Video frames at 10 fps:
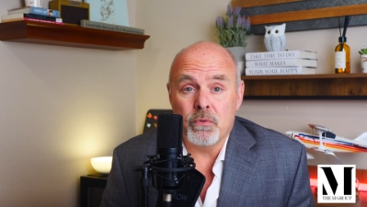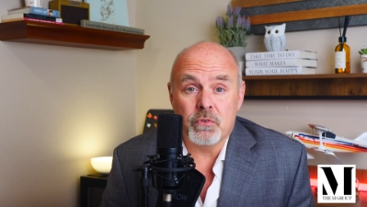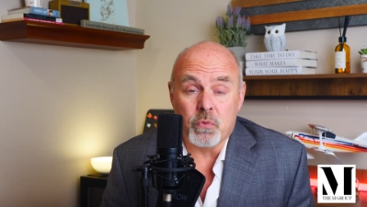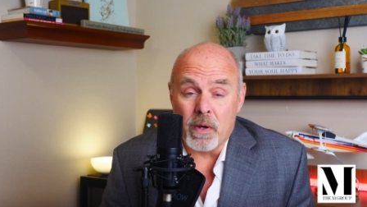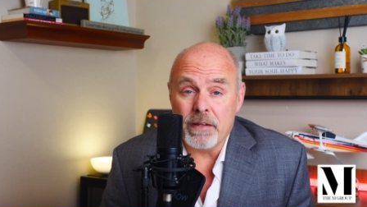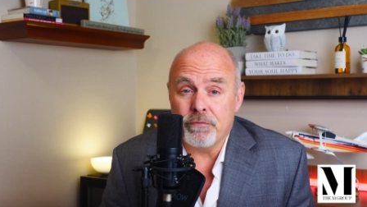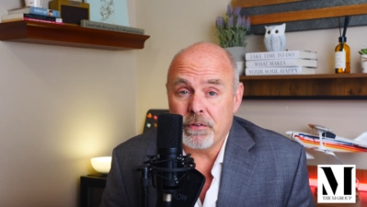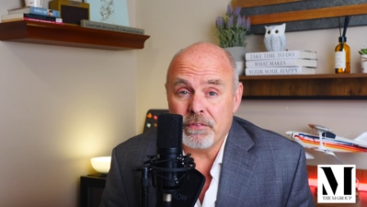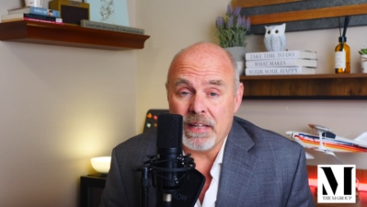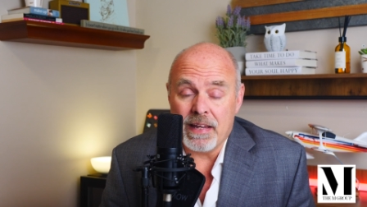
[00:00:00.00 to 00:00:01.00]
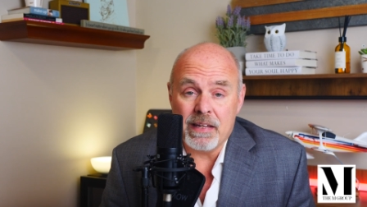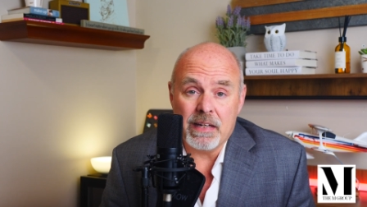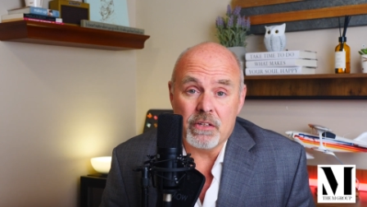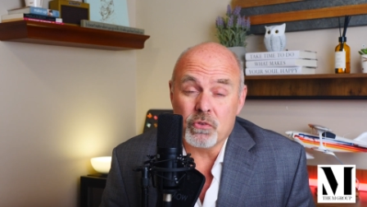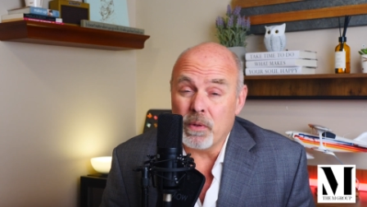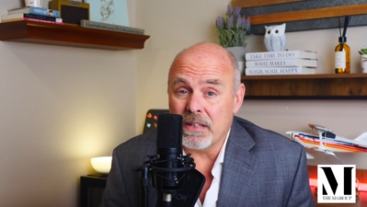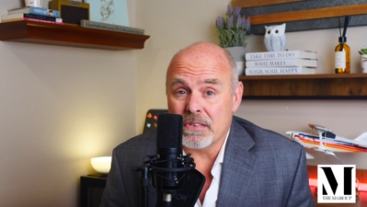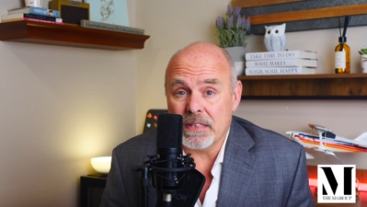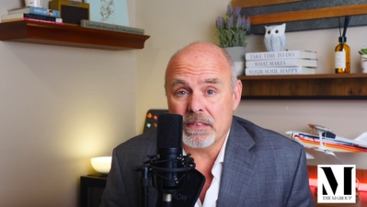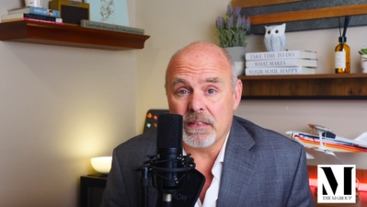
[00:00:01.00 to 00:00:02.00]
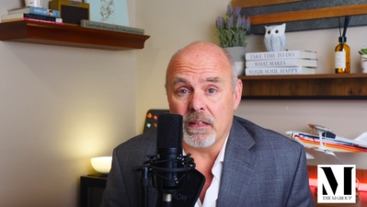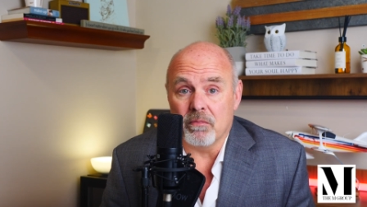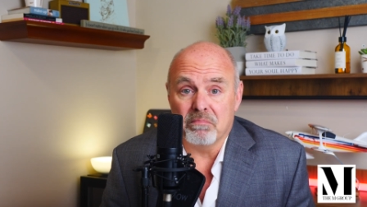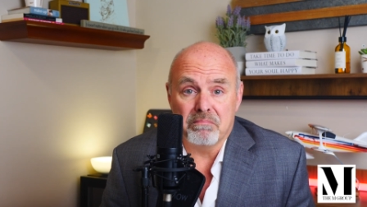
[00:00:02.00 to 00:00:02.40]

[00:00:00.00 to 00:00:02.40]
twenty fifty-eight and twenty sixty.